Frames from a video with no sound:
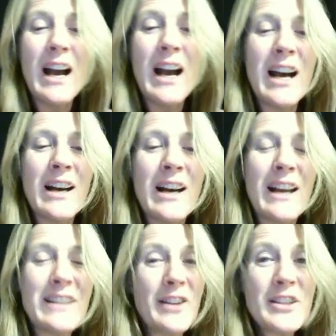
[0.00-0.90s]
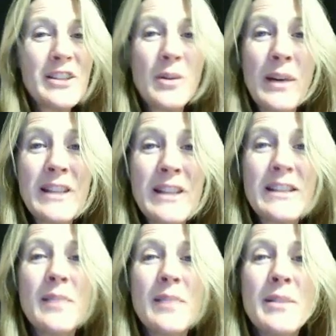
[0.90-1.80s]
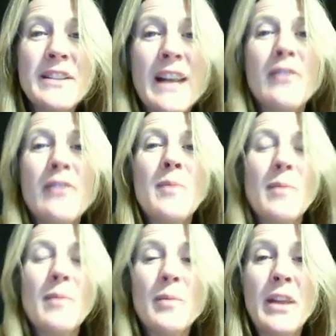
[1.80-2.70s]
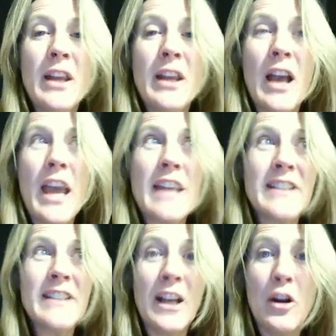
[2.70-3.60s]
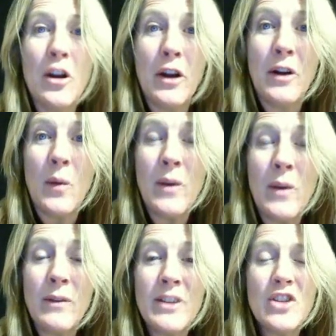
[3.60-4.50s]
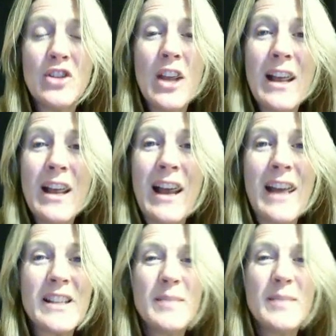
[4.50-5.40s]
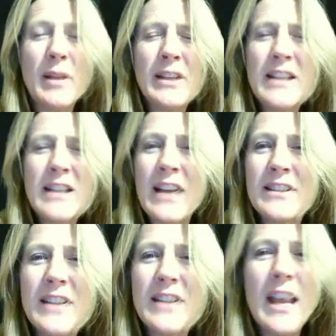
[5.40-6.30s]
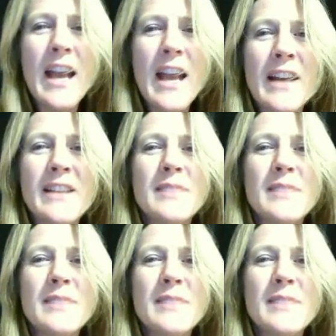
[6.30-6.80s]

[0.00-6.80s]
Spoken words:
I tell the story in the syllabus that I remember being a second grader at Wheat Ridge. I had a spelling test, and I